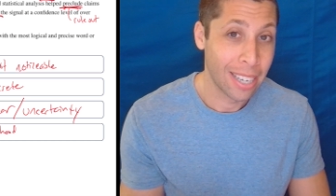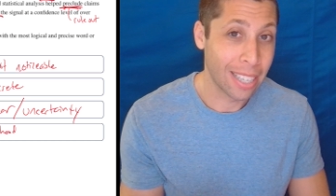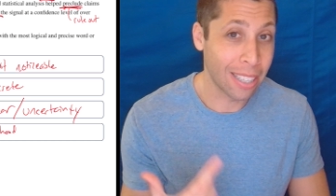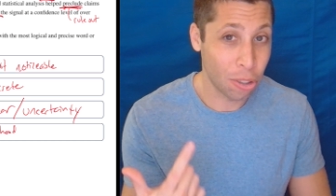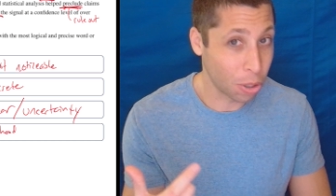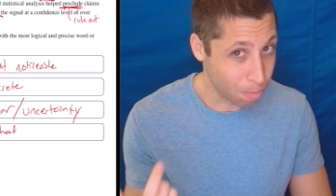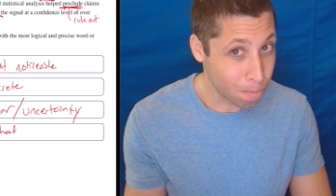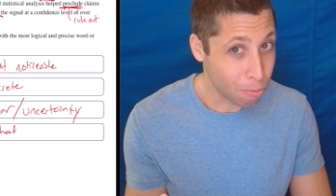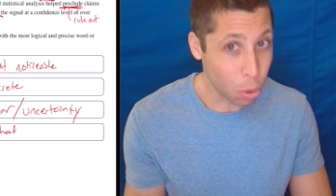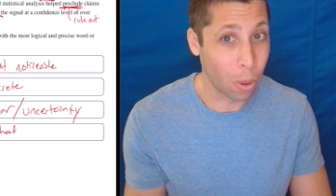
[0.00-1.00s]
unless you're
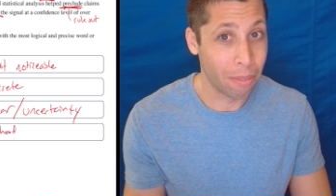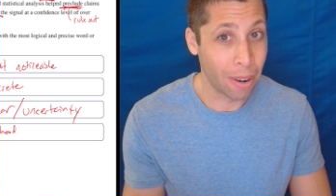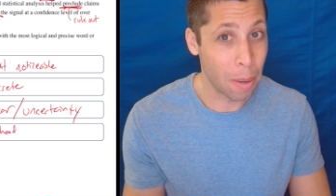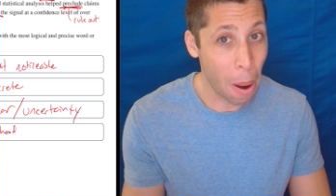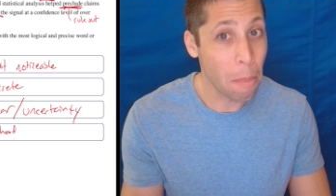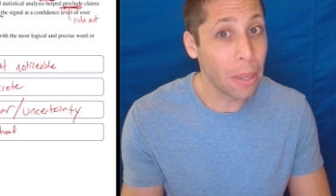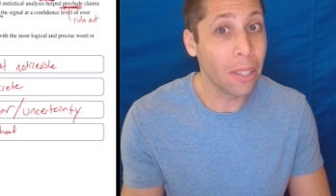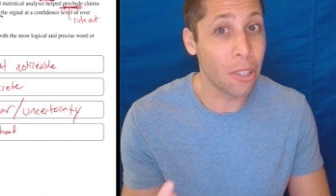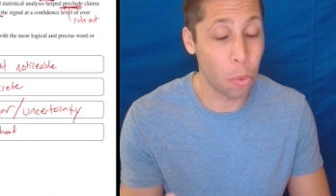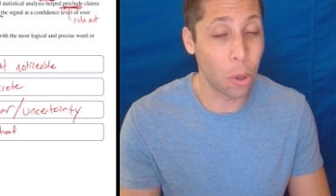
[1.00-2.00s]
sure, right?
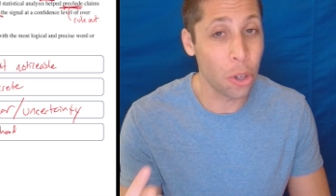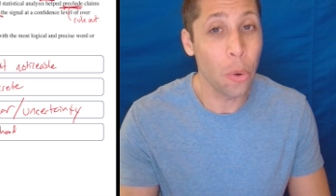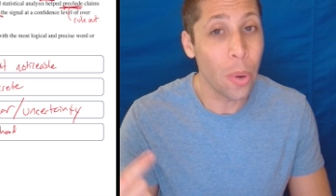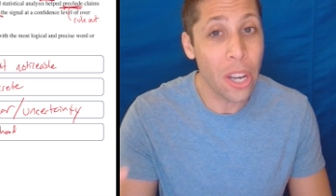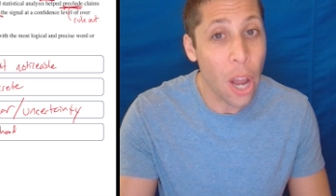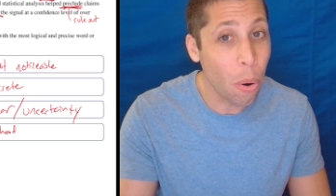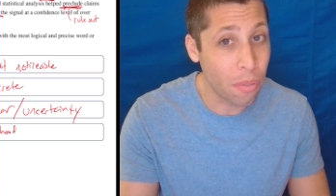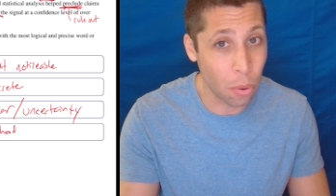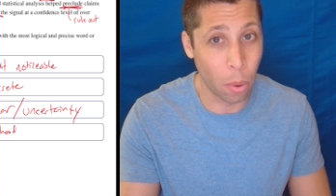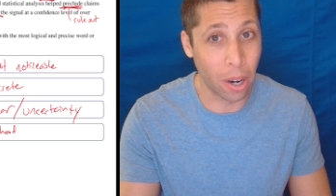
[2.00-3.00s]
Probability is a word you would know if
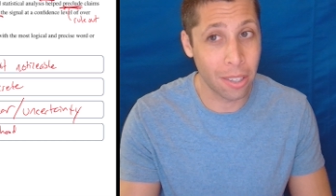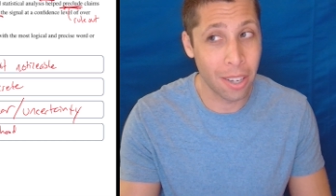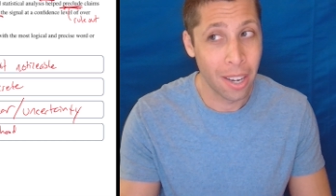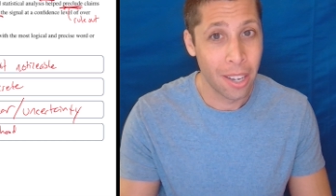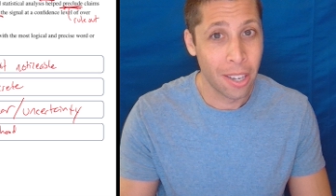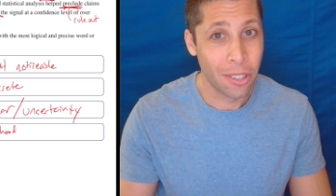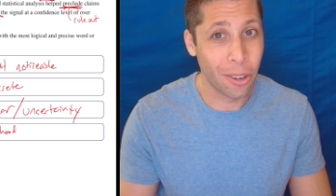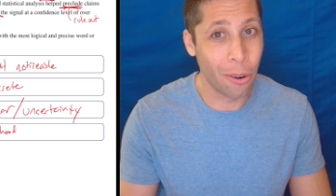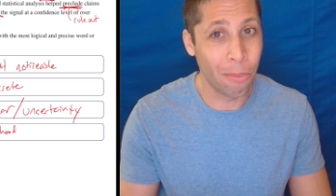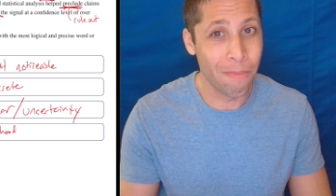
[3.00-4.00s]
it worked.
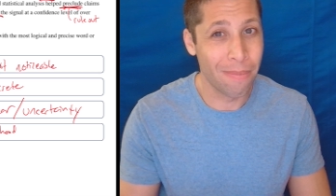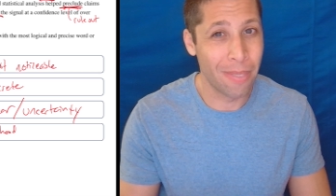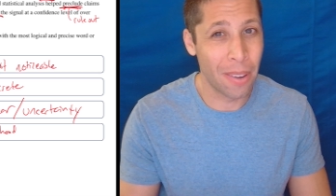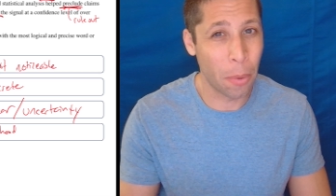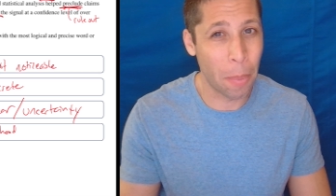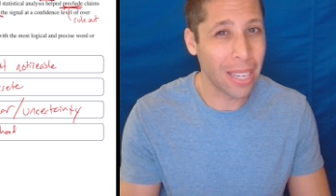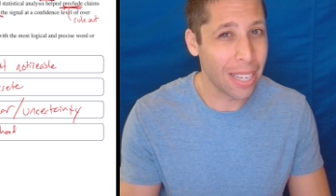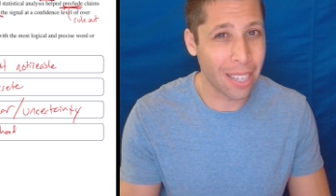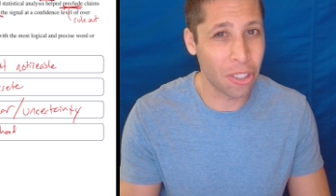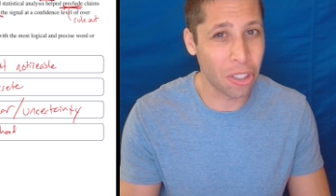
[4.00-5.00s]
So if you're picking
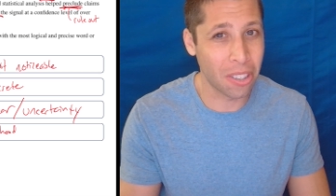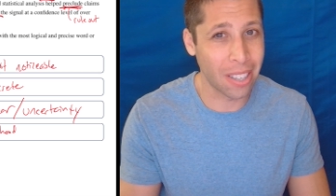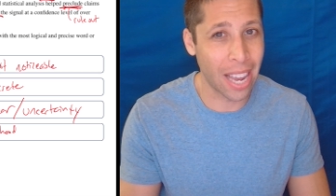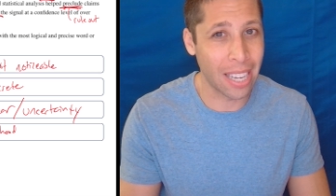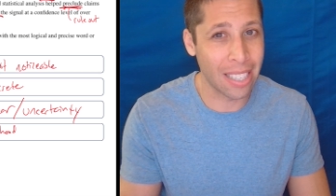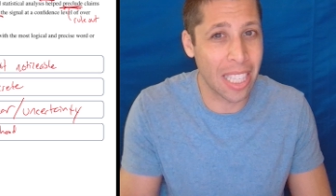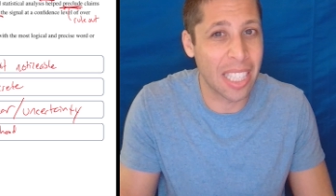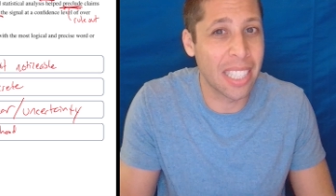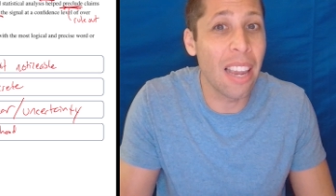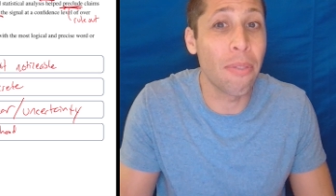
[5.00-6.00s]
it because you're just like, it's the
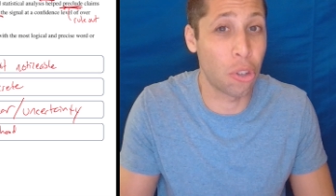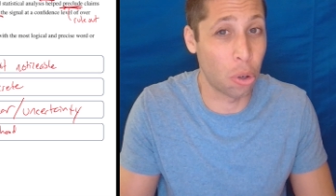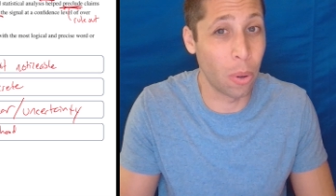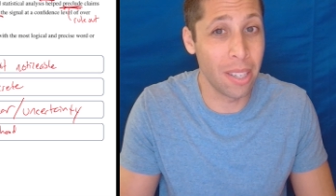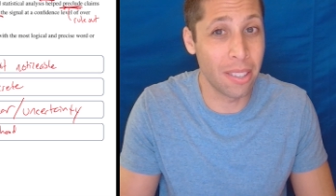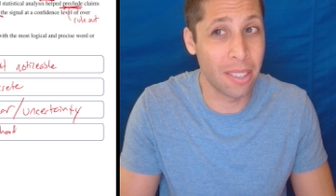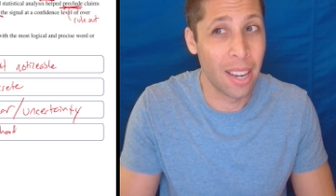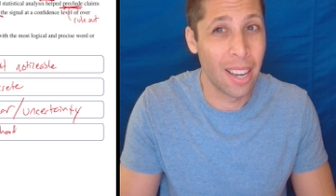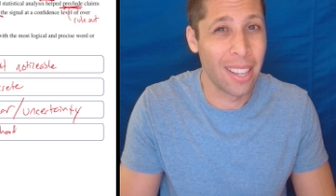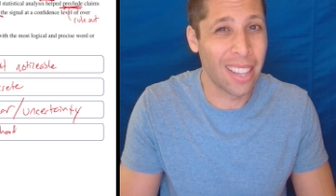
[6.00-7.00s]
safe choice,
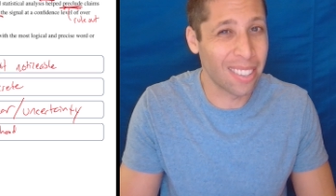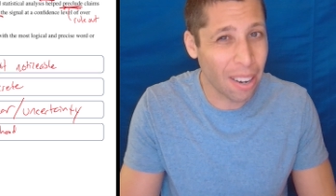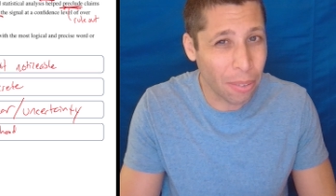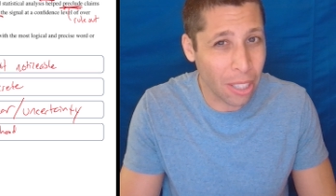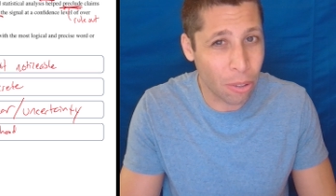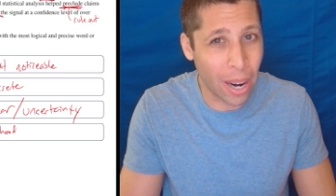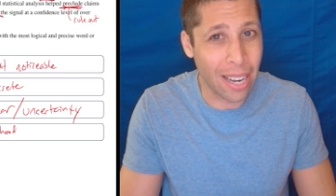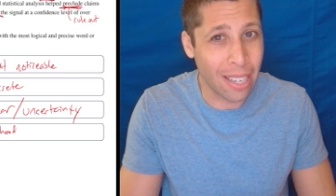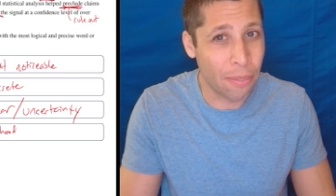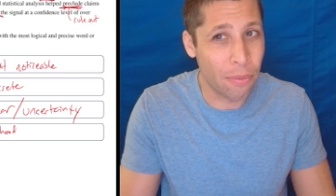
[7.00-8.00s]
that's not really
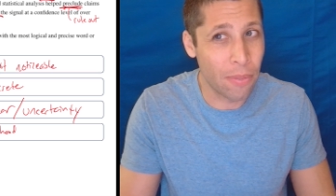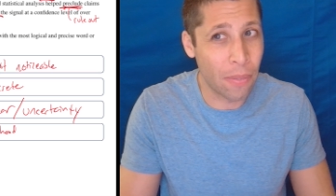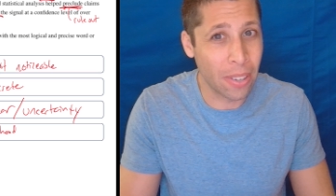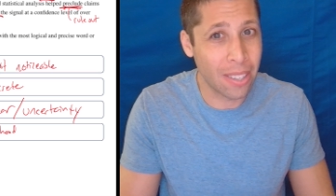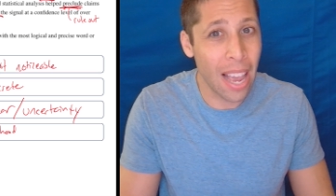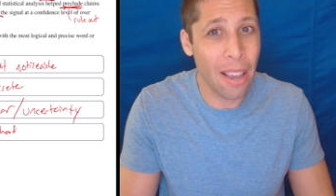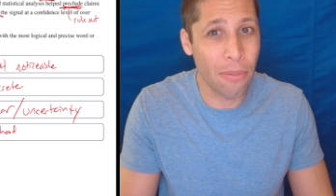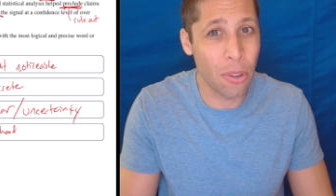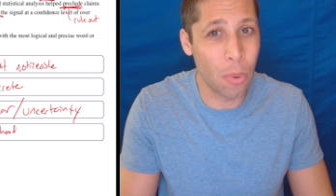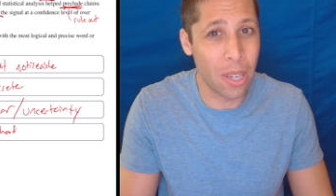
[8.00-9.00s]
great. If, if it's
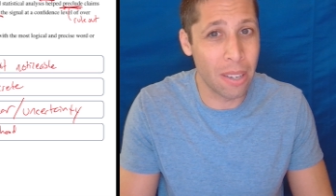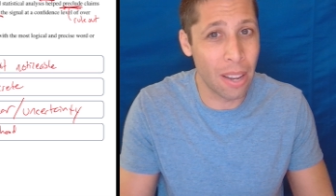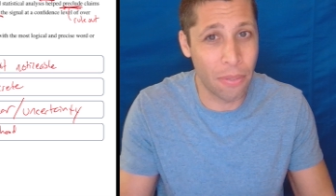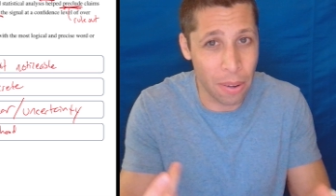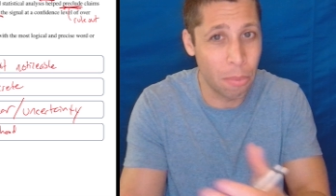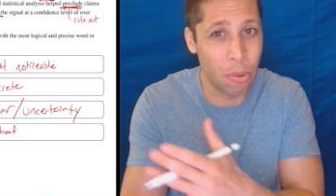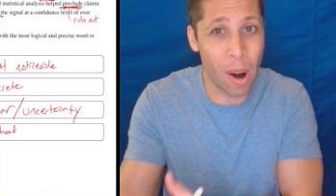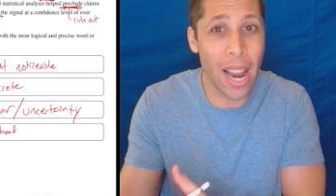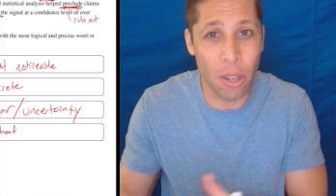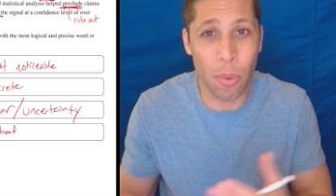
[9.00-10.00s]
safe, you would, if it were
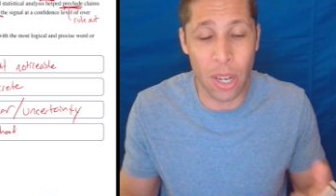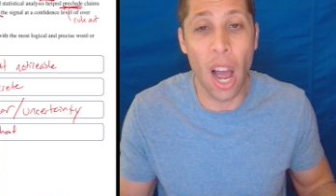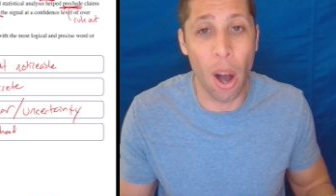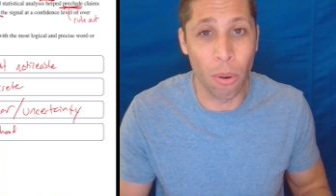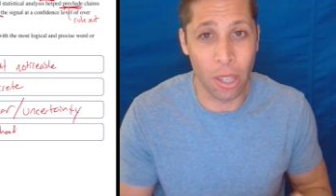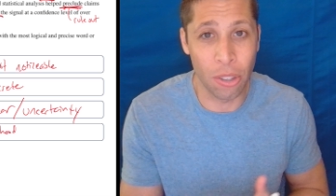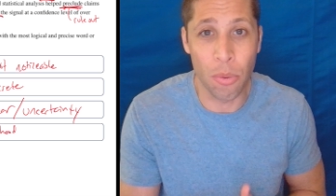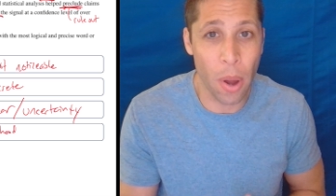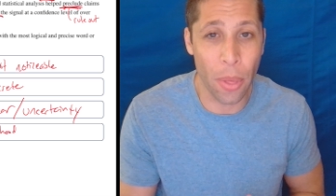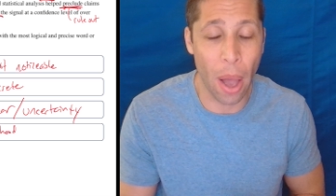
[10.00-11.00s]
right, you would know because you
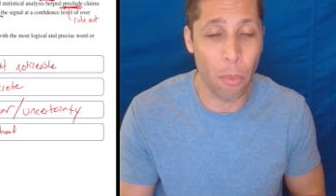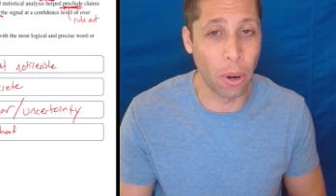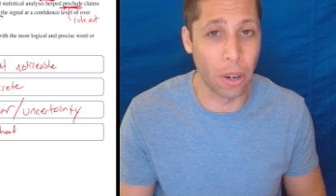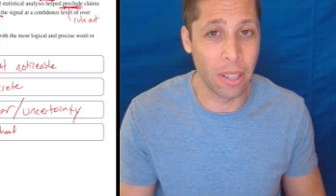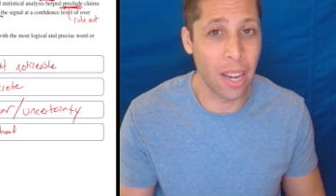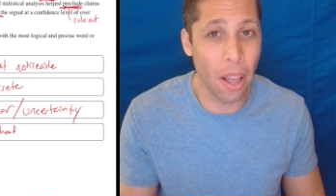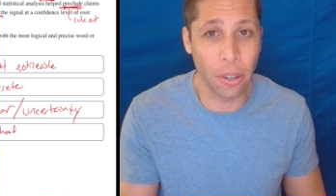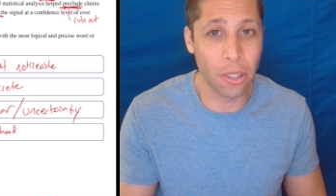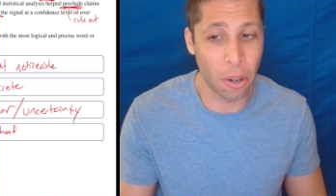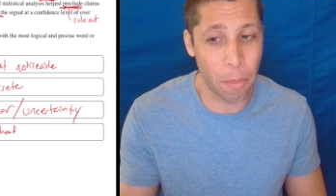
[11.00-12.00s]
know that word. The
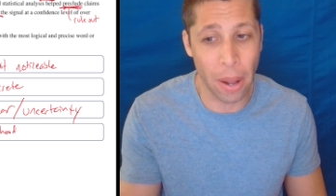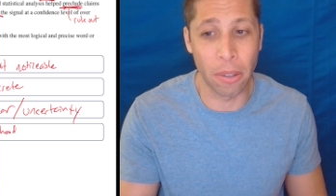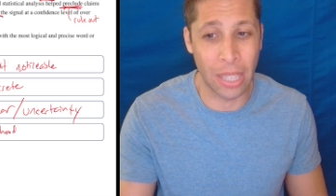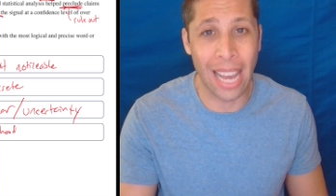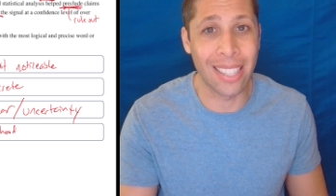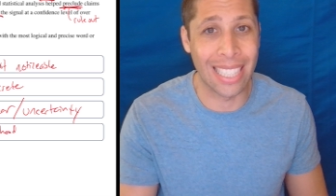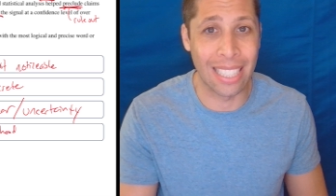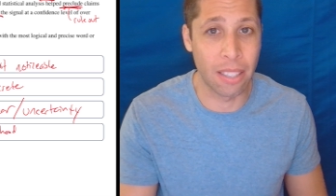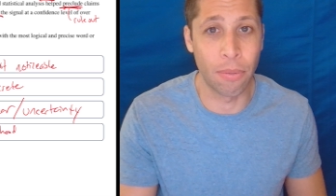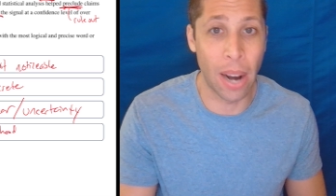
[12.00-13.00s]
others are better
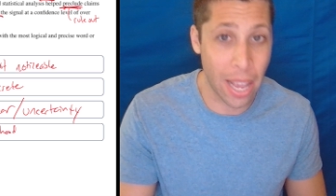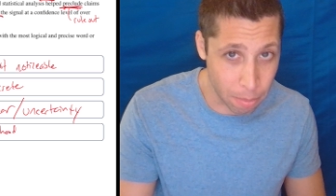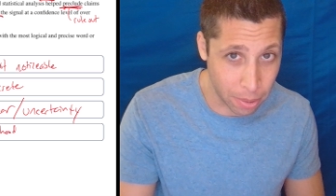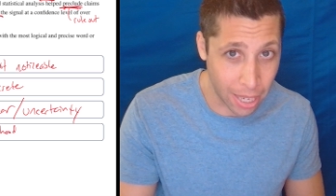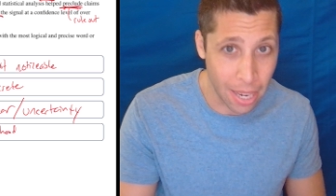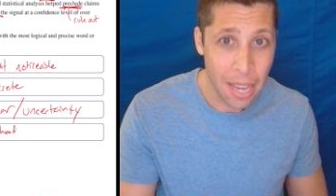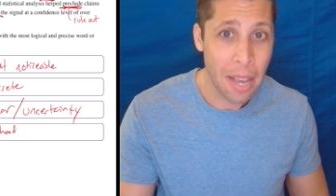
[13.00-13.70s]
guesses randomly